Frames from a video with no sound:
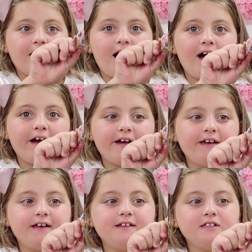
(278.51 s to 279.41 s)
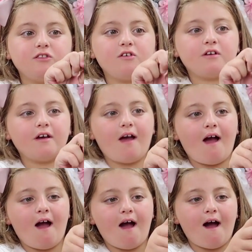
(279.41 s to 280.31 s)
Guys, look at
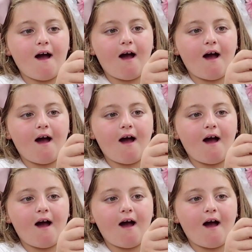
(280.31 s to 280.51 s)
her.